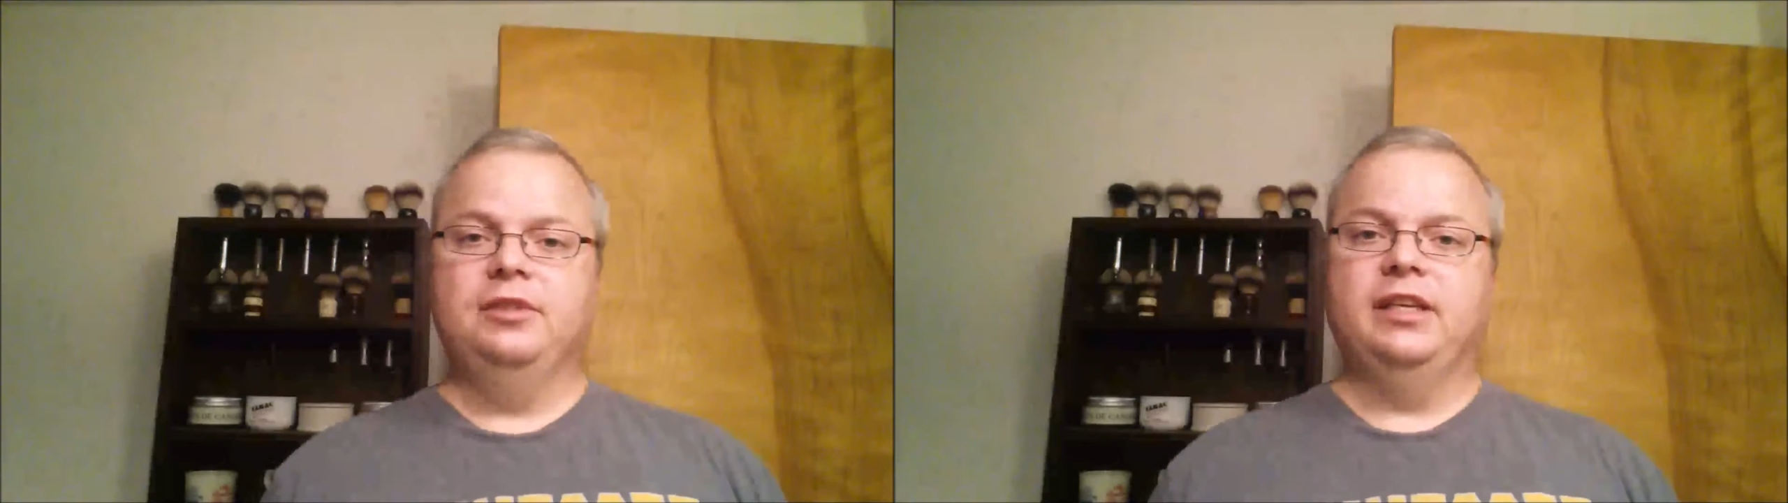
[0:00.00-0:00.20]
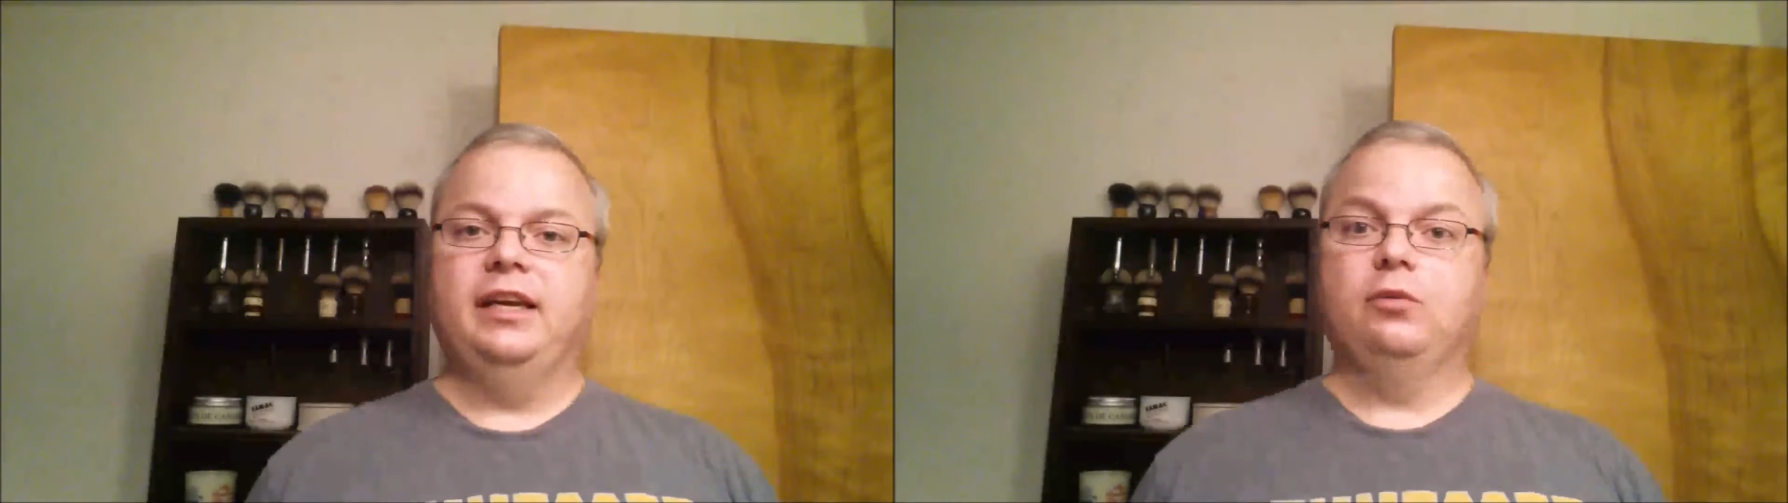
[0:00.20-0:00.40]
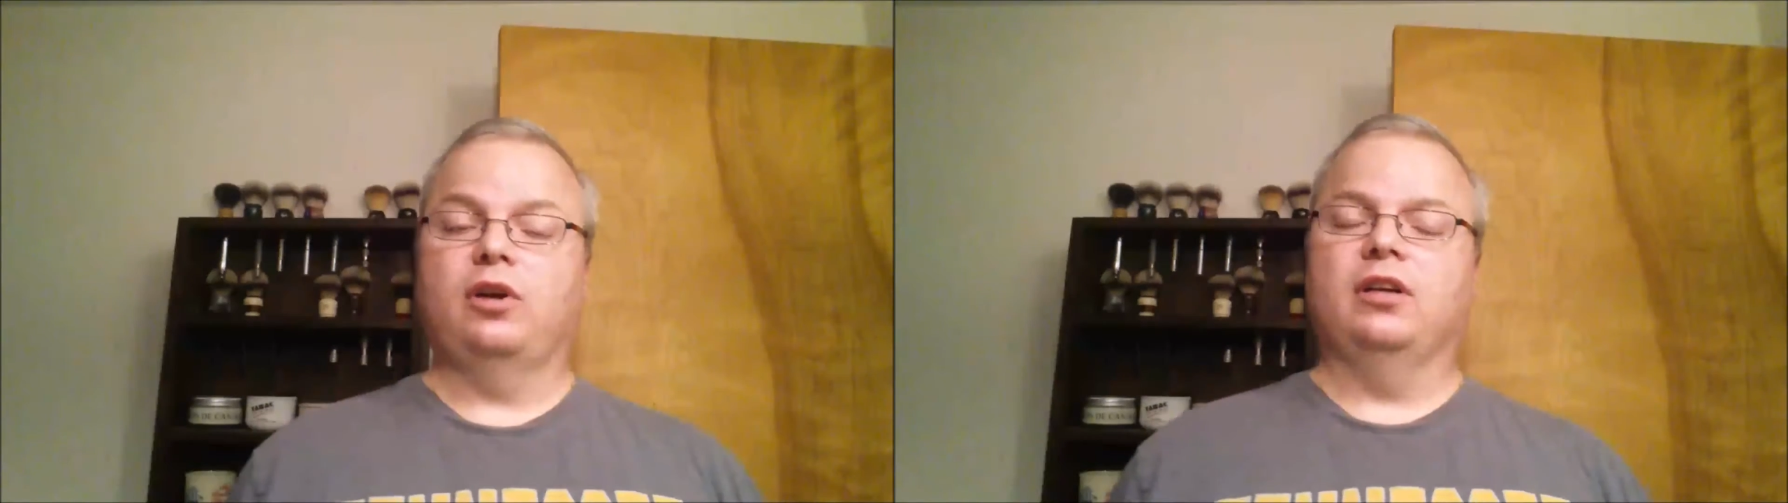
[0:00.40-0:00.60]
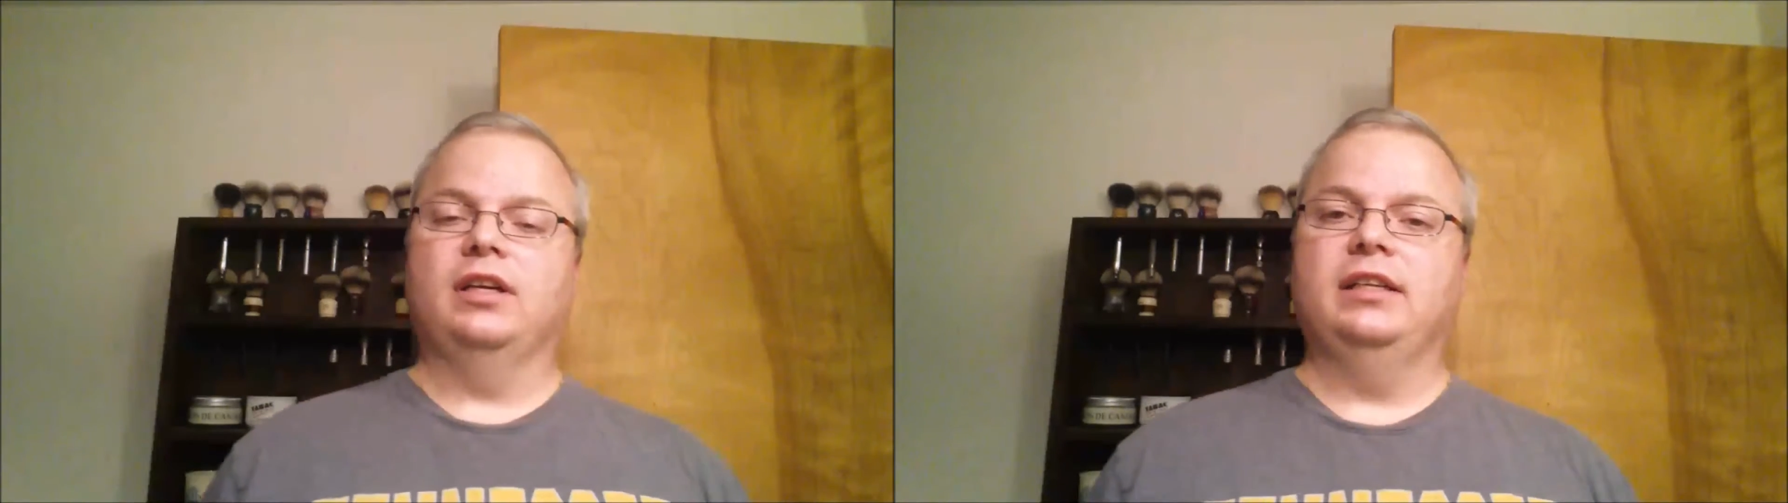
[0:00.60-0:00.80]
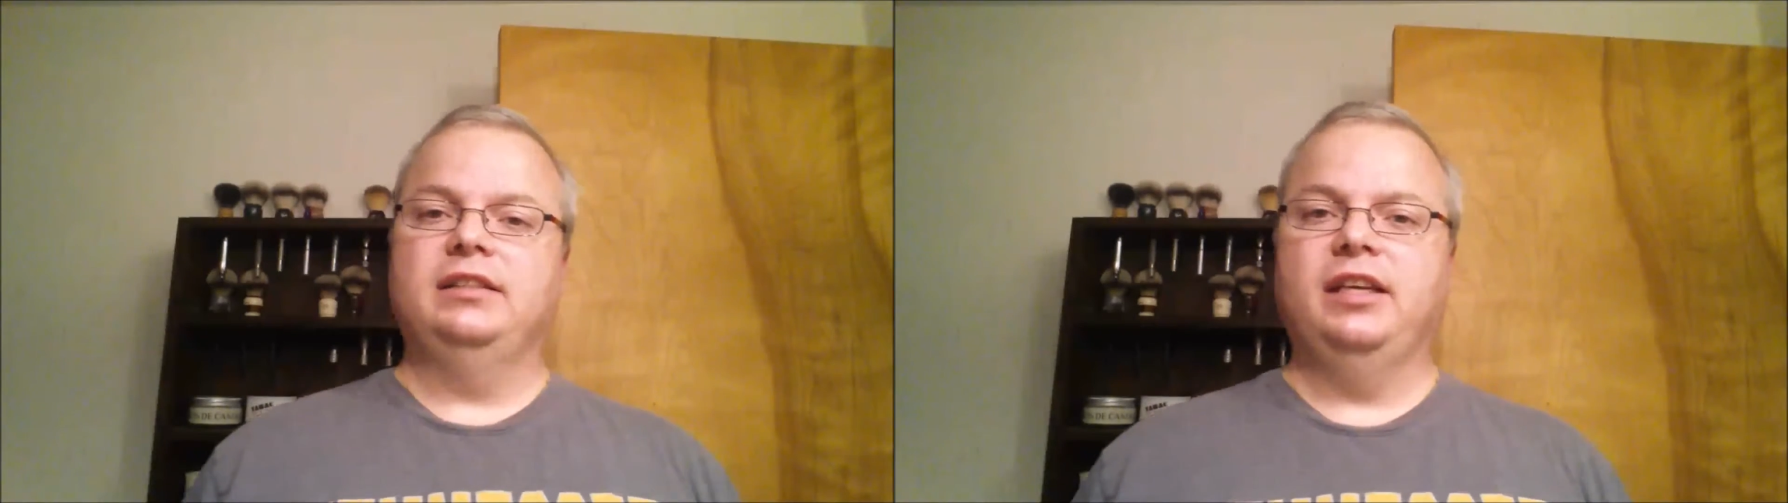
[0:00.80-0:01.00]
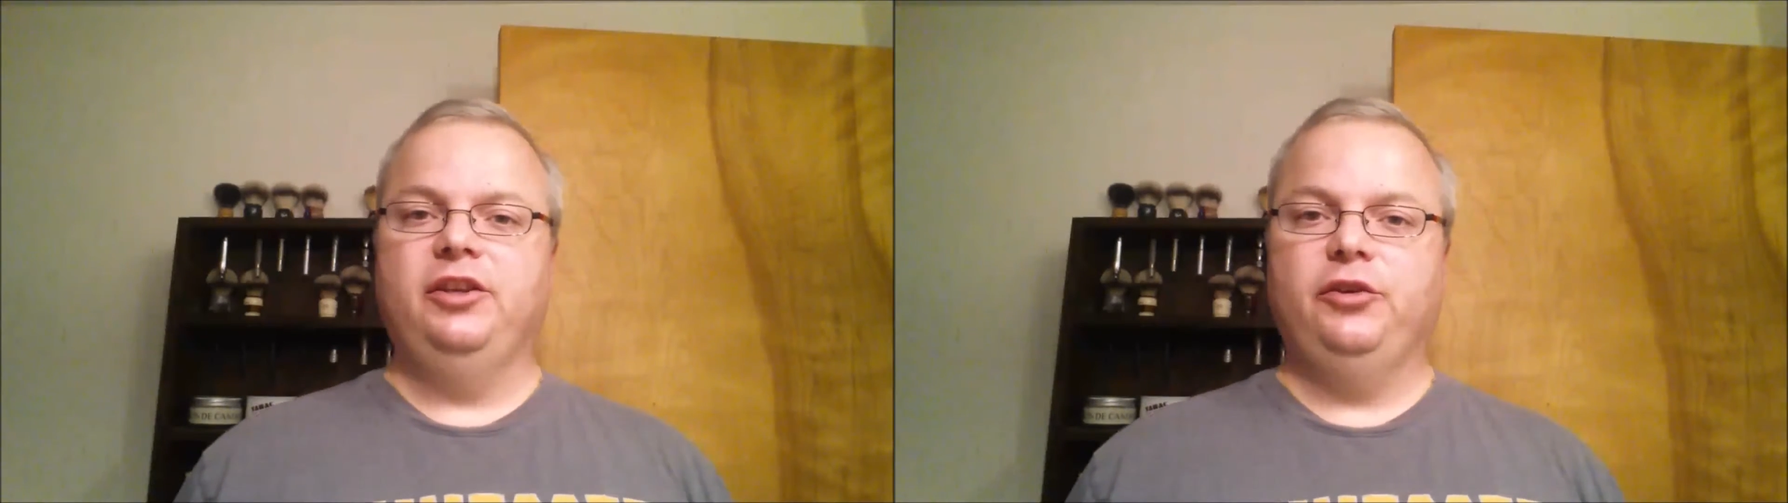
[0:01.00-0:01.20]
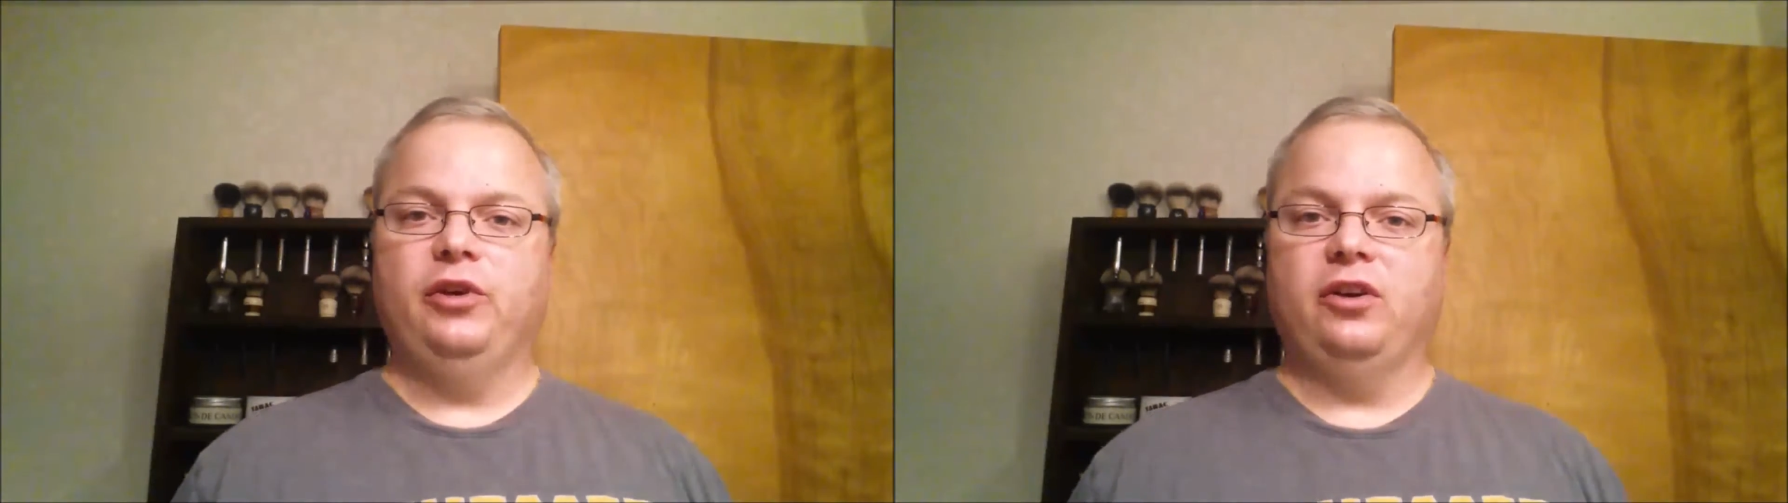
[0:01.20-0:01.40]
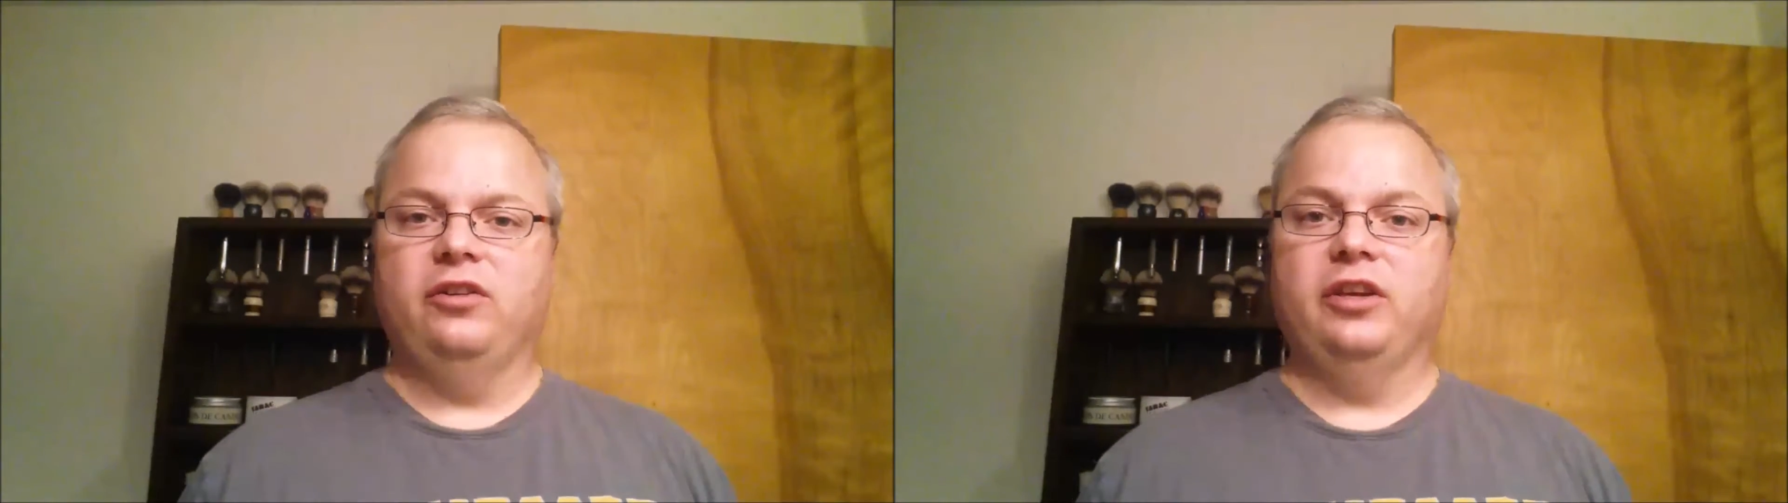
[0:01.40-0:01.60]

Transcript: Today we're going to continue in our